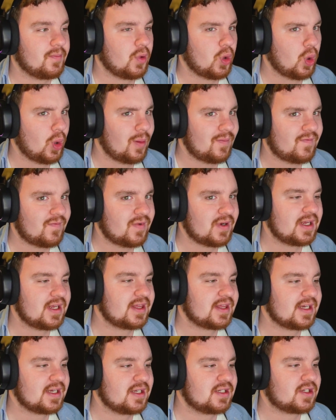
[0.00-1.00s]
hopefully
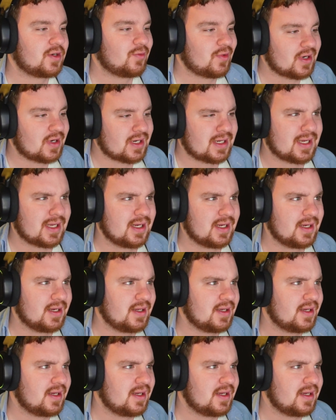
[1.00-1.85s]
things are working.